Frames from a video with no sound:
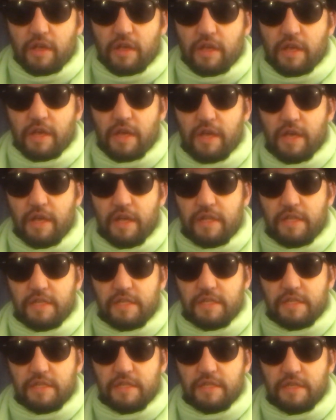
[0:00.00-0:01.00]

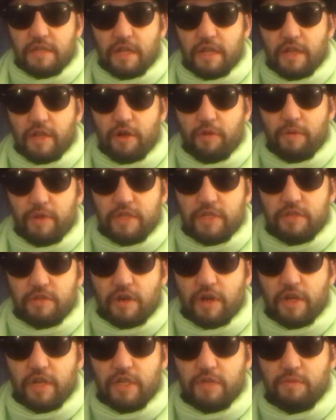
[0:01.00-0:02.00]
it's a little bit
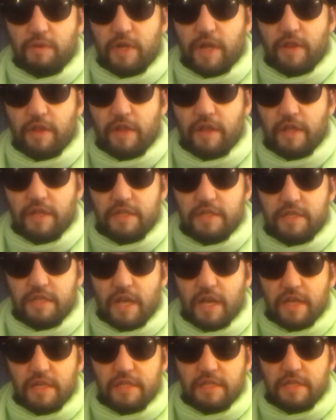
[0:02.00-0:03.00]
strange, but nonetheless,
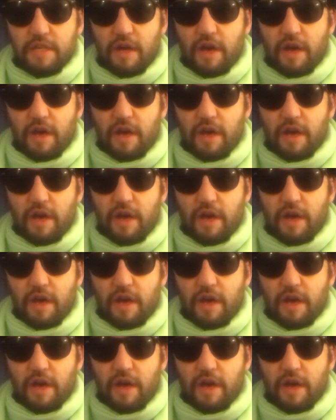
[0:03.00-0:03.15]
yes,